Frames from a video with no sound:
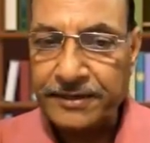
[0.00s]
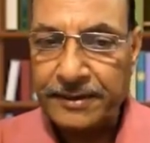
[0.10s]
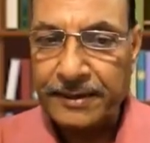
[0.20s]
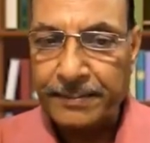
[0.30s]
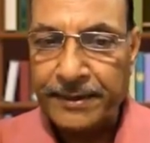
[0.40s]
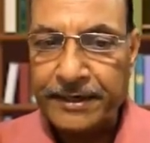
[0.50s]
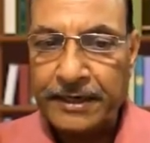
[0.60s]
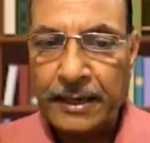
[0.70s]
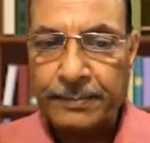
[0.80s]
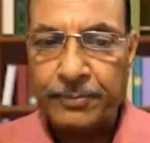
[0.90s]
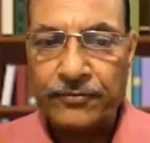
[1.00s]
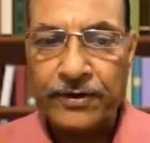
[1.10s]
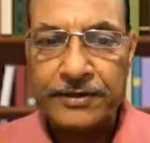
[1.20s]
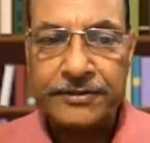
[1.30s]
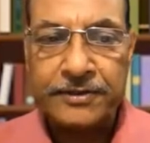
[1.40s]
the
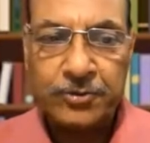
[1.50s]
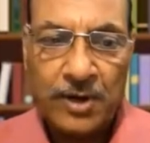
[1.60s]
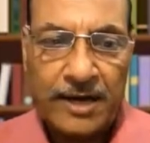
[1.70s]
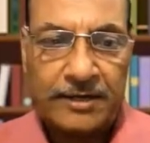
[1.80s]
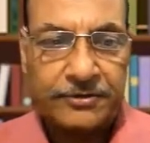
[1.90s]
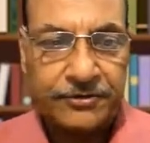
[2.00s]
metacarpophalangeal joint.